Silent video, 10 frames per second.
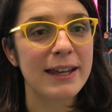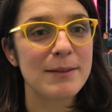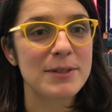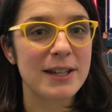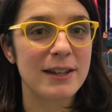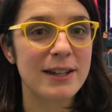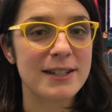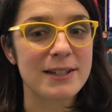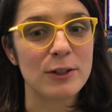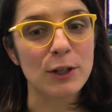games that
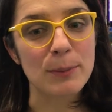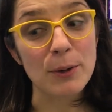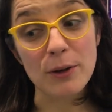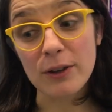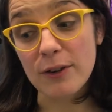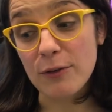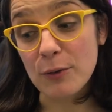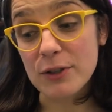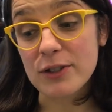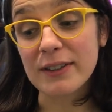exist on a computer that are
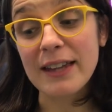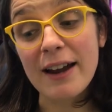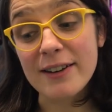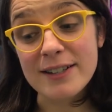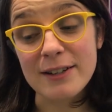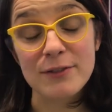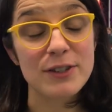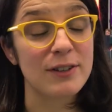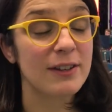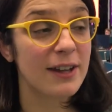focused on narrative
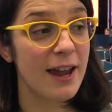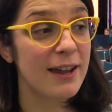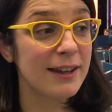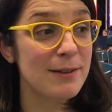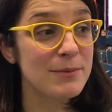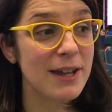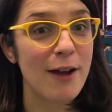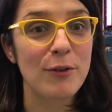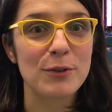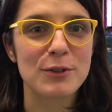to games that
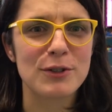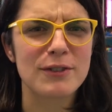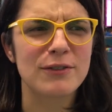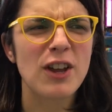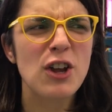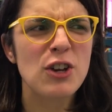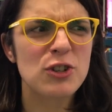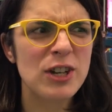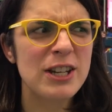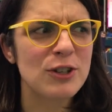have all sorts of
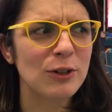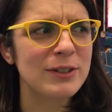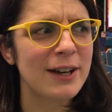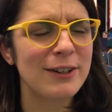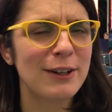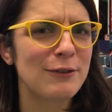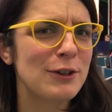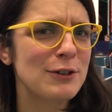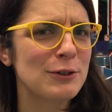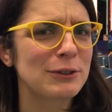strange alternative
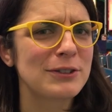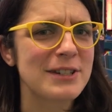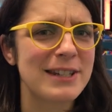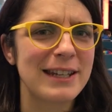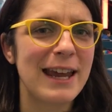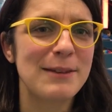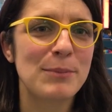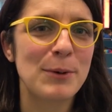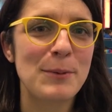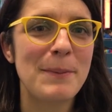controllers and
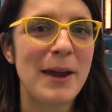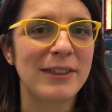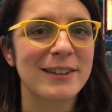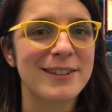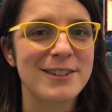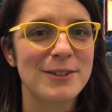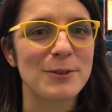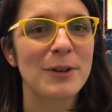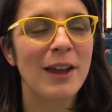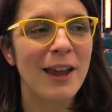input methods.
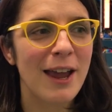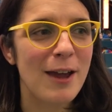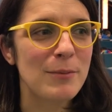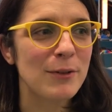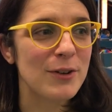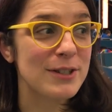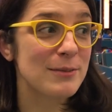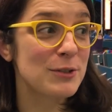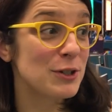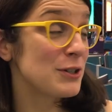So we've got
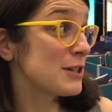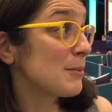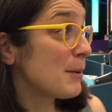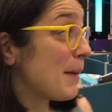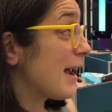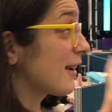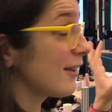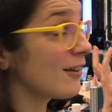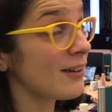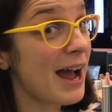some students up the back
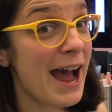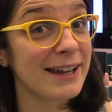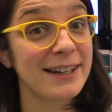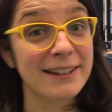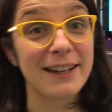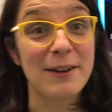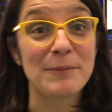that are hacking